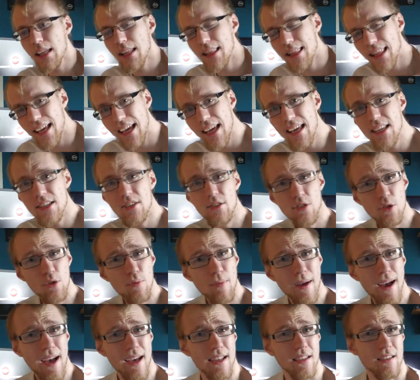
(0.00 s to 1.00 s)
That isn't too
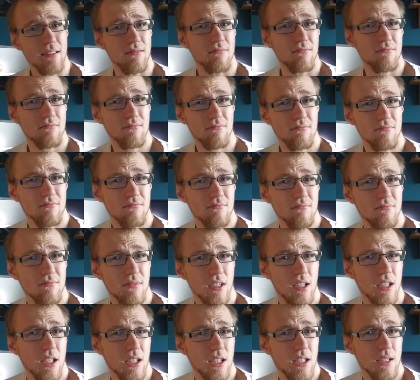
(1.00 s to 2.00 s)
bad.
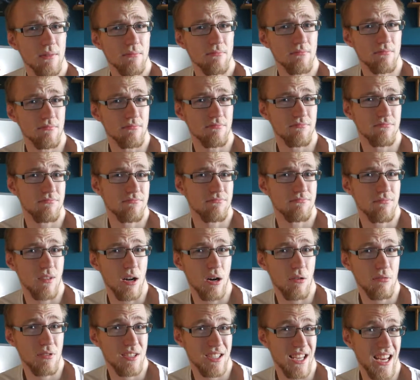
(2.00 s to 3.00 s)
I
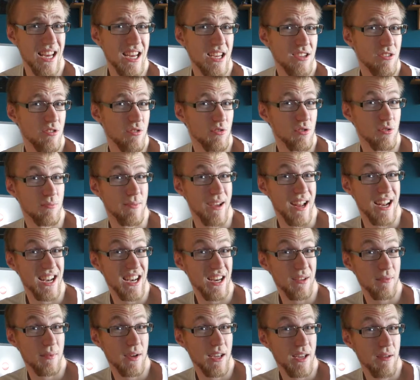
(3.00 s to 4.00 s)
would say it's not too bad
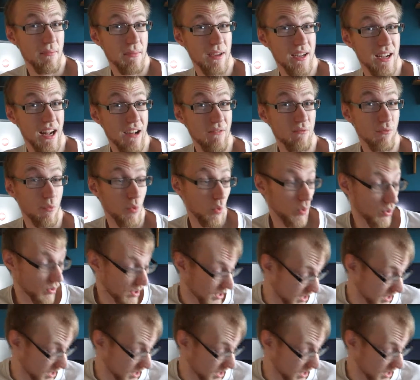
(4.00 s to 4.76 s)
anyway. I mean, I haven't worn